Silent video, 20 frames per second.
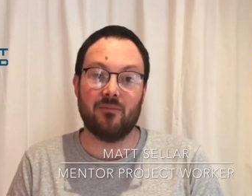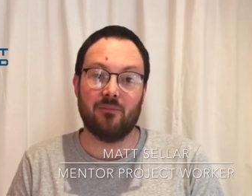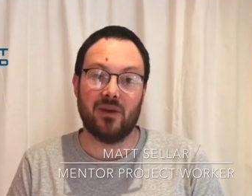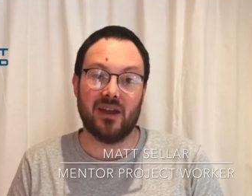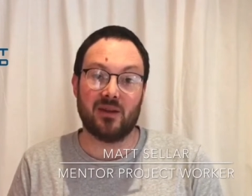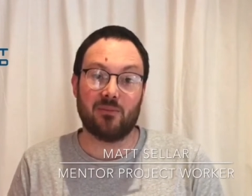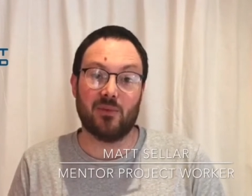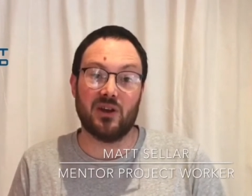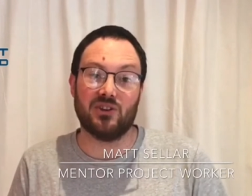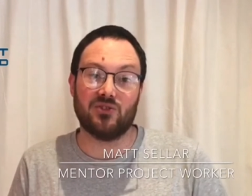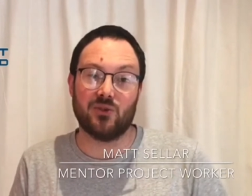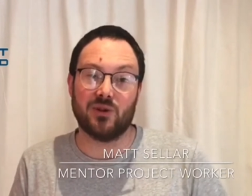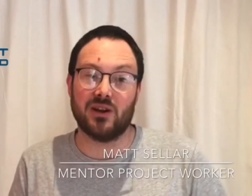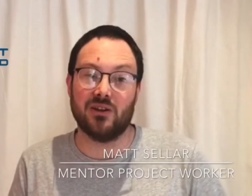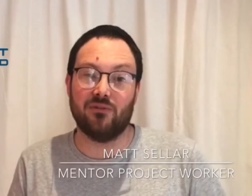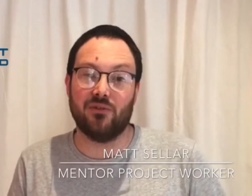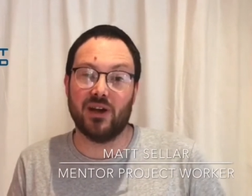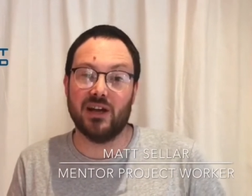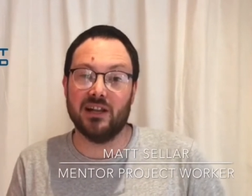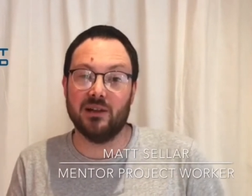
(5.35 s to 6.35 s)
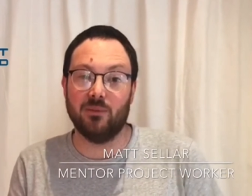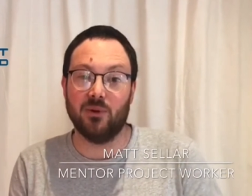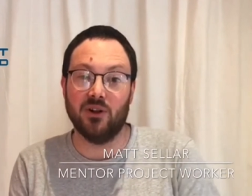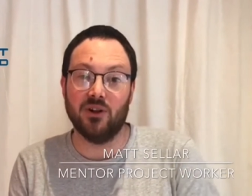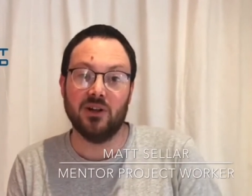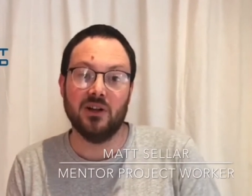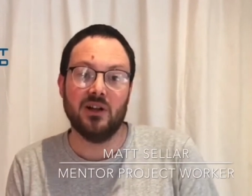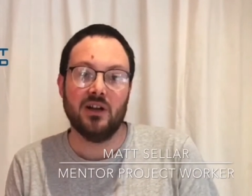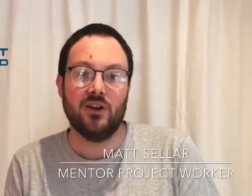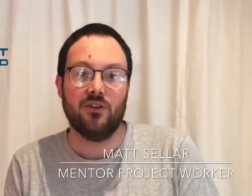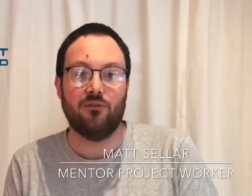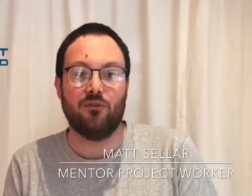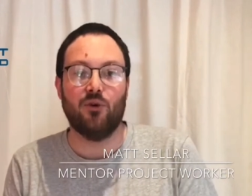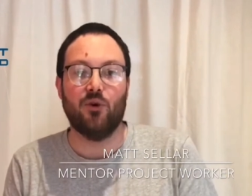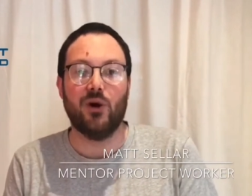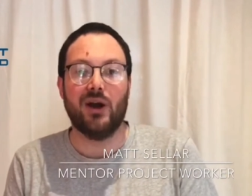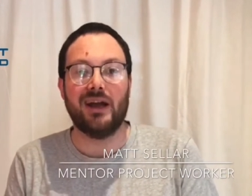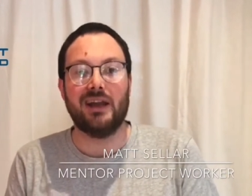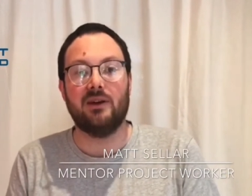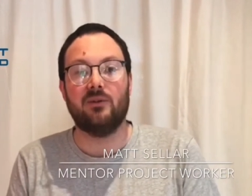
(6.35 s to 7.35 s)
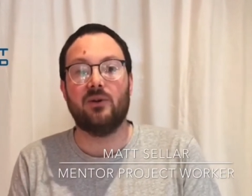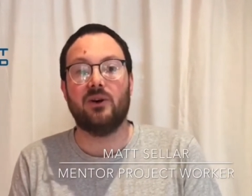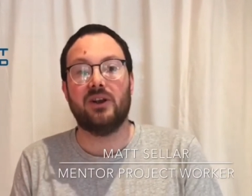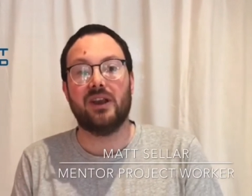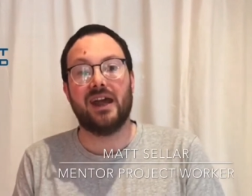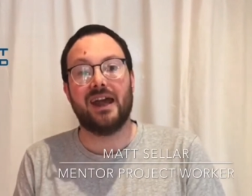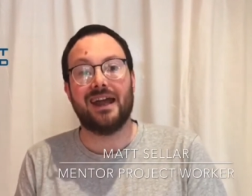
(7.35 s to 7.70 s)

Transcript: make mentoring available for anyone